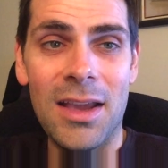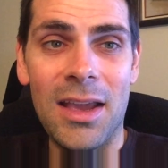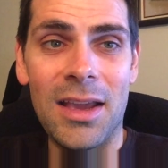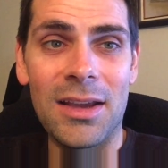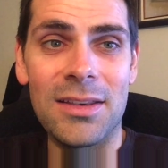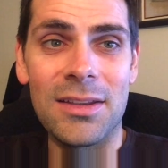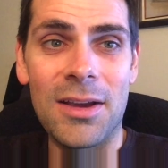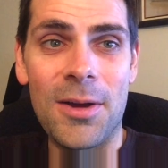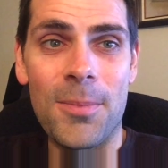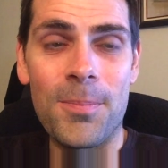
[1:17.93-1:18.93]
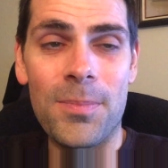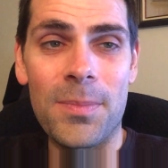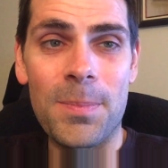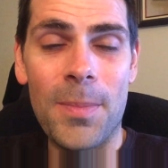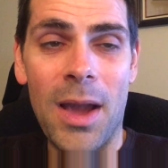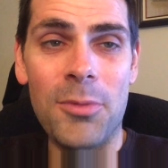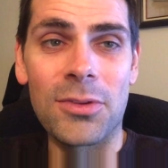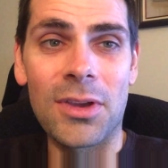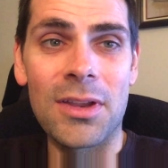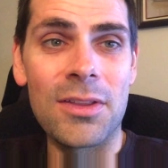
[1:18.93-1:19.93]
And um, I
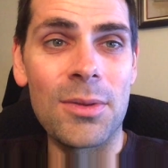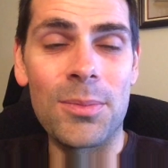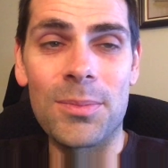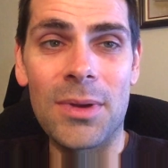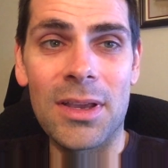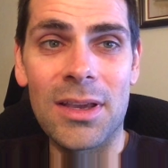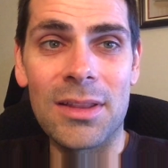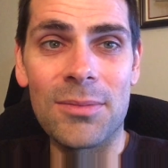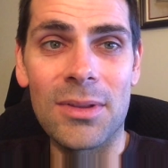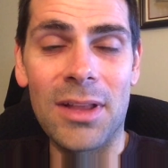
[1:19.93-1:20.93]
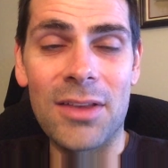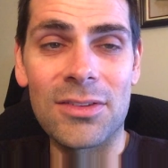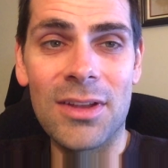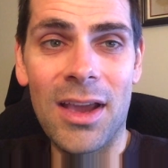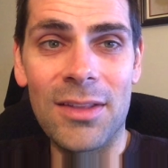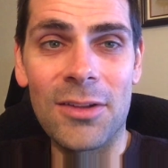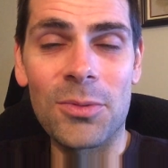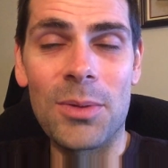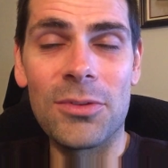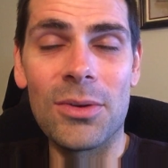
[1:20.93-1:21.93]
was looking at them again last night, and that's
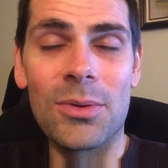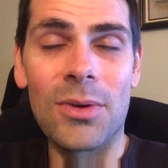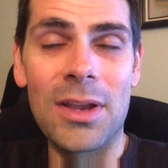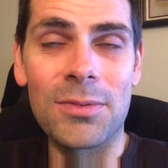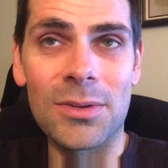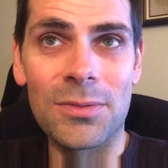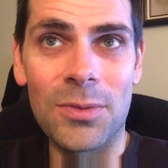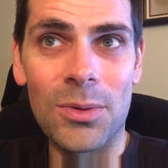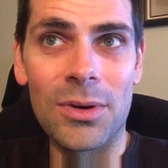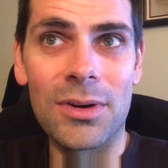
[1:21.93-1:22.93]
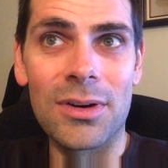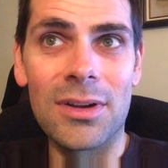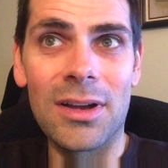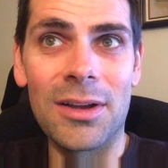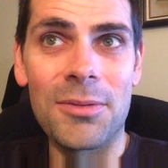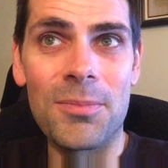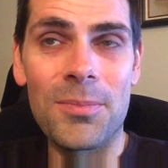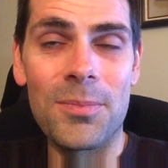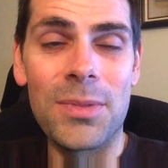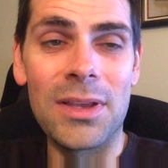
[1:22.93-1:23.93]
why I'm so grateful for um,
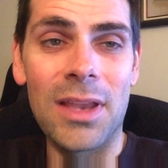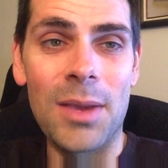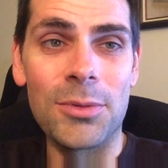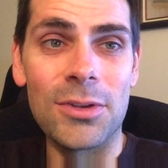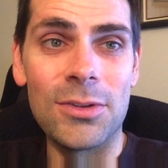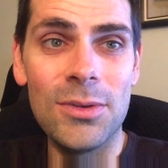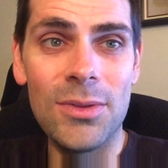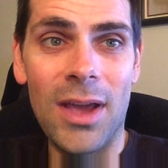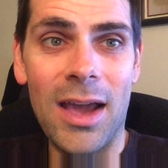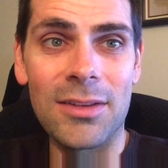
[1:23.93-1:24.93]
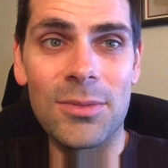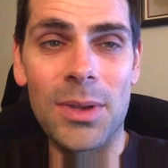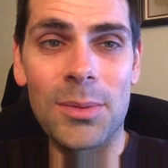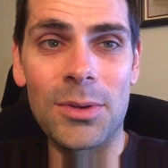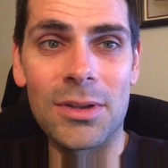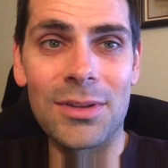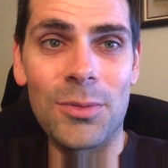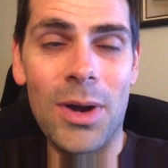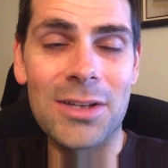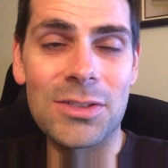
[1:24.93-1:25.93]
being able to do that, to be able to
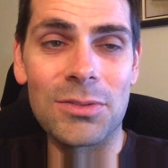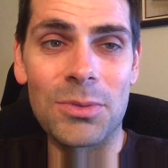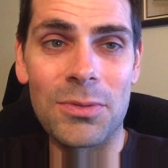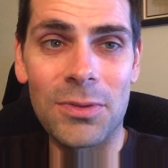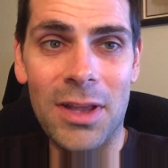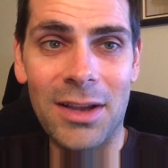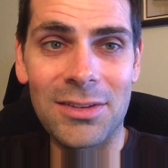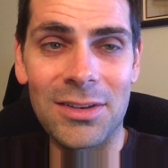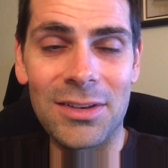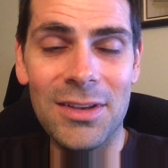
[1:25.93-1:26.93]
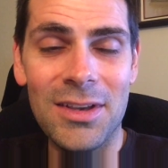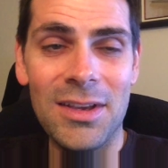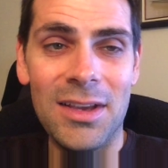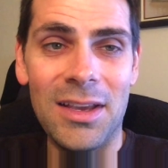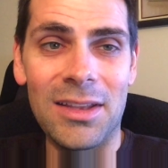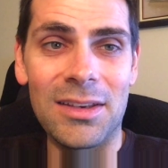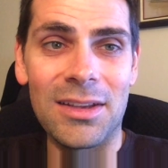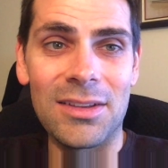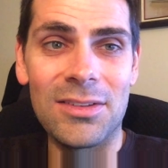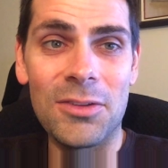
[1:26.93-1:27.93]
watch those and reflect and and
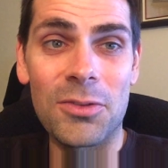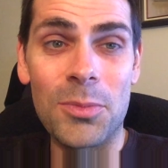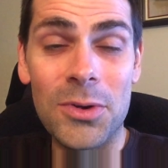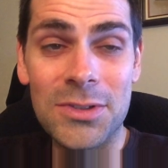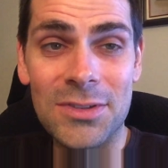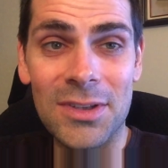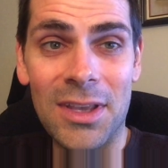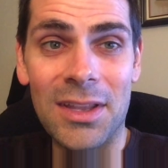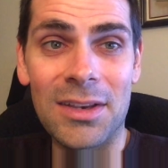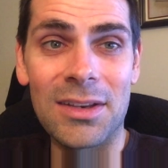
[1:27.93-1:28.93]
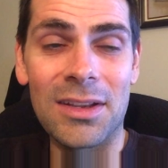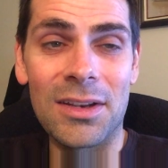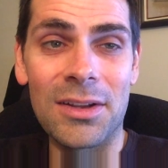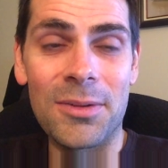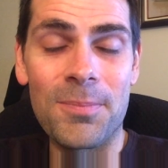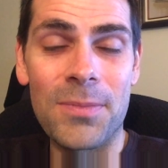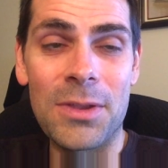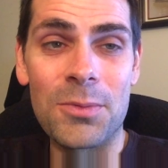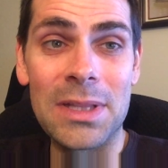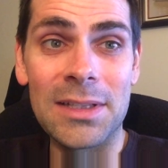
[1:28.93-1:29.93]
uh, see those emotions again and and, um,
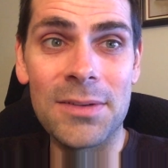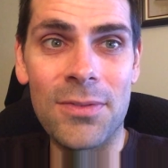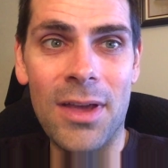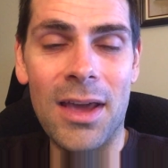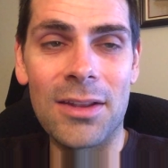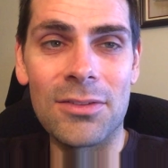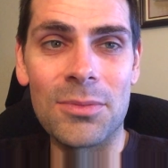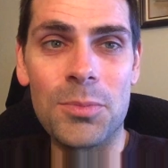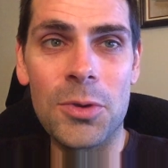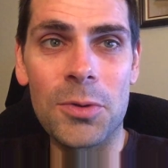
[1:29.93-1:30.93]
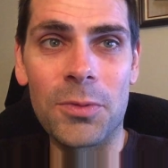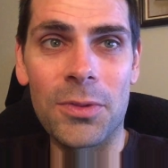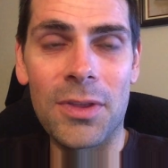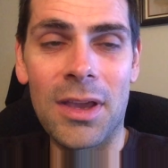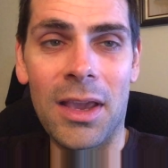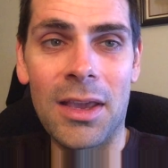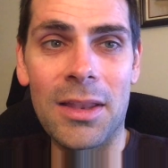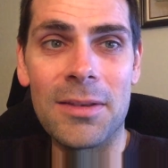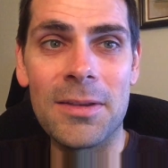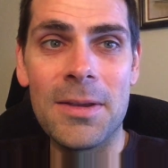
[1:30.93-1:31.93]
and, relive that. It's a beautiful thing,
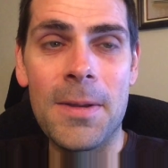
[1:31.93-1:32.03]
and